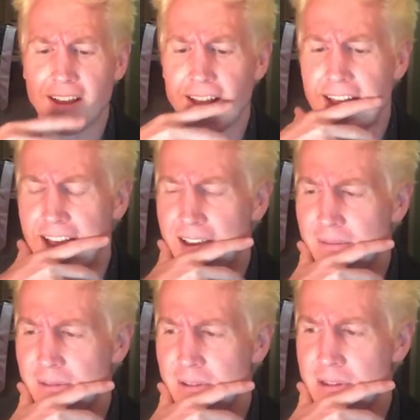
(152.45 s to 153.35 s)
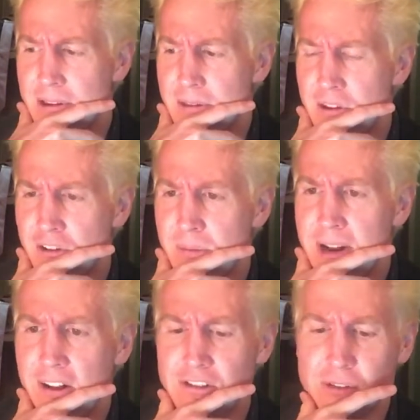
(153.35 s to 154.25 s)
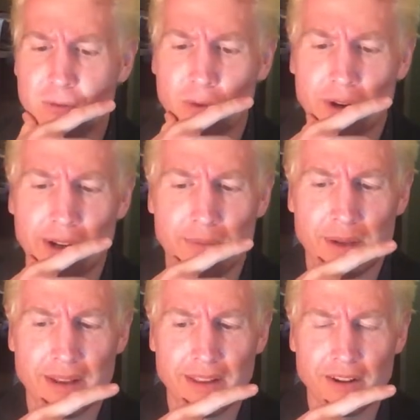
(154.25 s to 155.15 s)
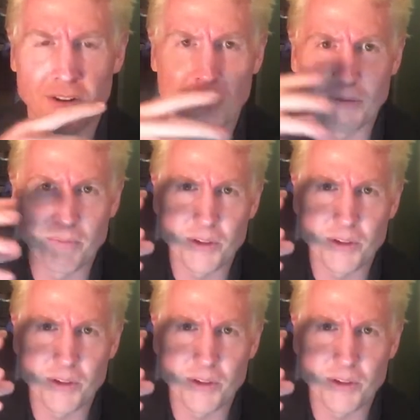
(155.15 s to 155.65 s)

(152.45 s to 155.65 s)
uh, the terminology for it, but they're, they're,